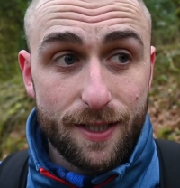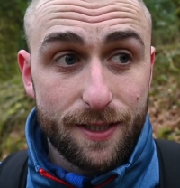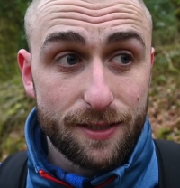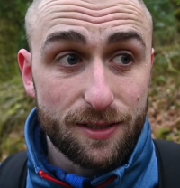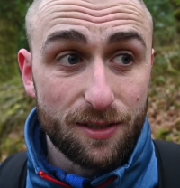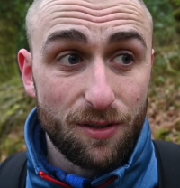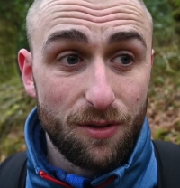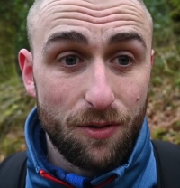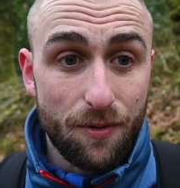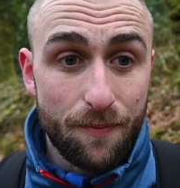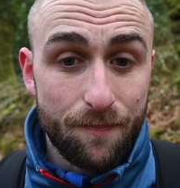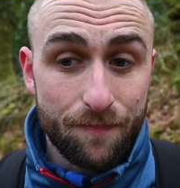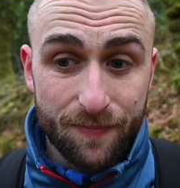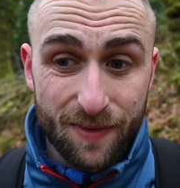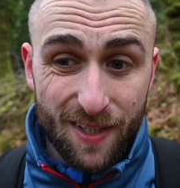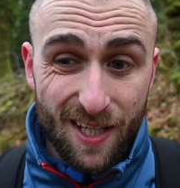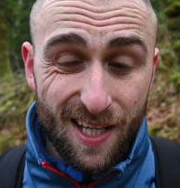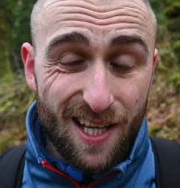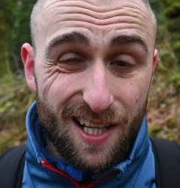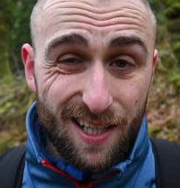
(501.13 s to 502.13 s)
So
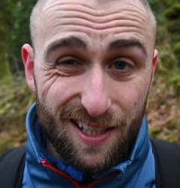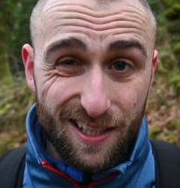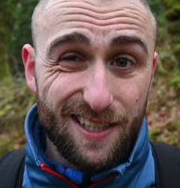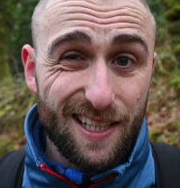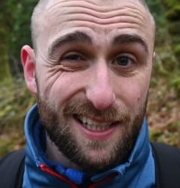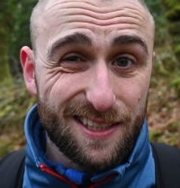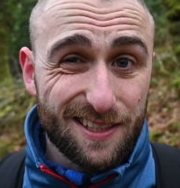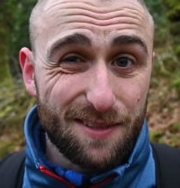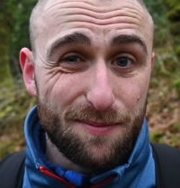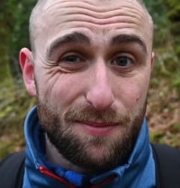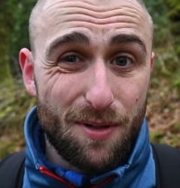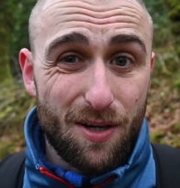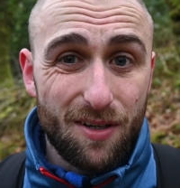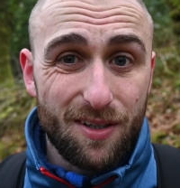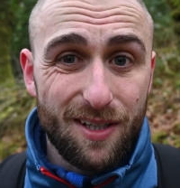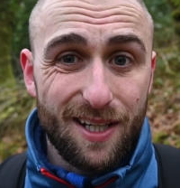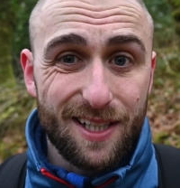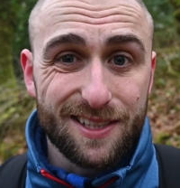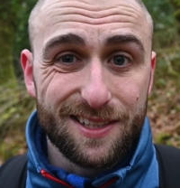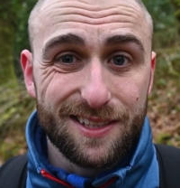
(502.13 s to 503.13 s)
I think that's an
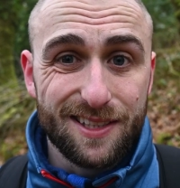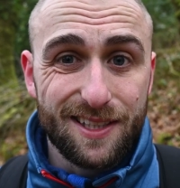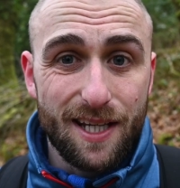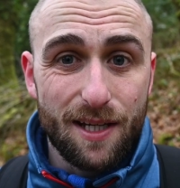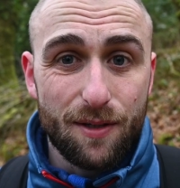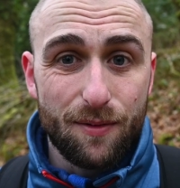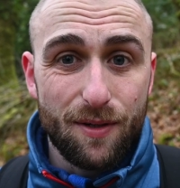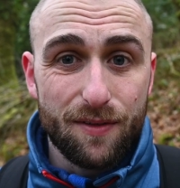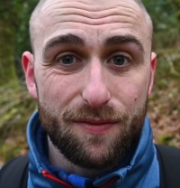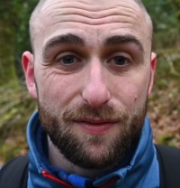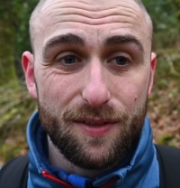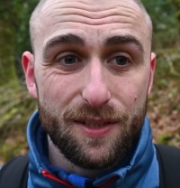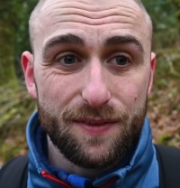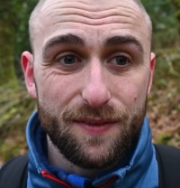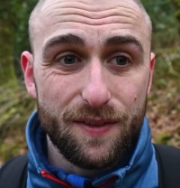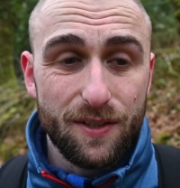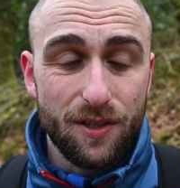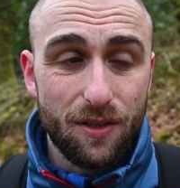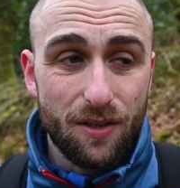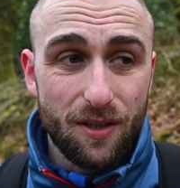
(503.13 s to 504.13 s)
important lesson to take away from this
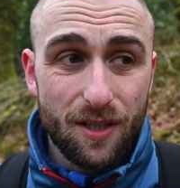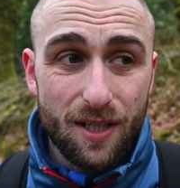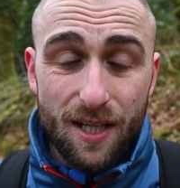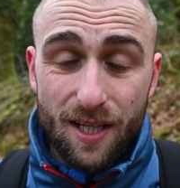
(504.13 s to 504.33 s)
video.